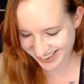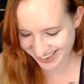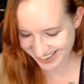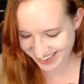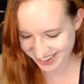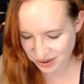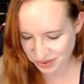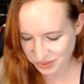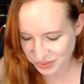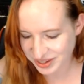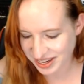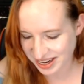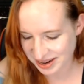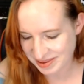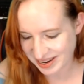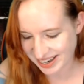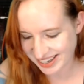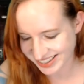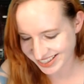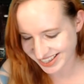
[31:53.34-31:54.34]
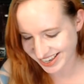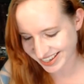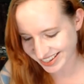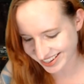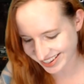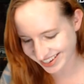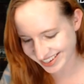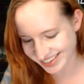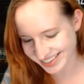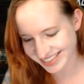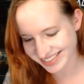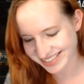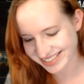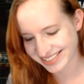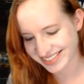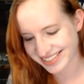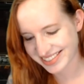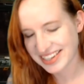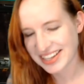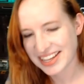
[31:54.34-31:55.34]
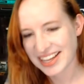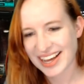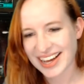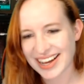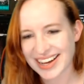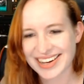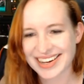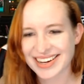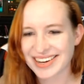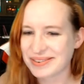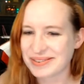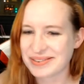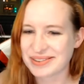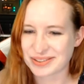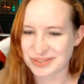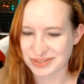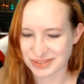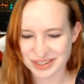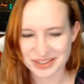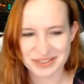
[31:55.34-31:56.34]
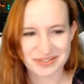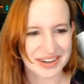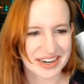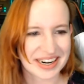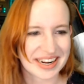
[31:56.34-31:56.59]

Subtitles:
We'll come back to that at the end. It was really funny.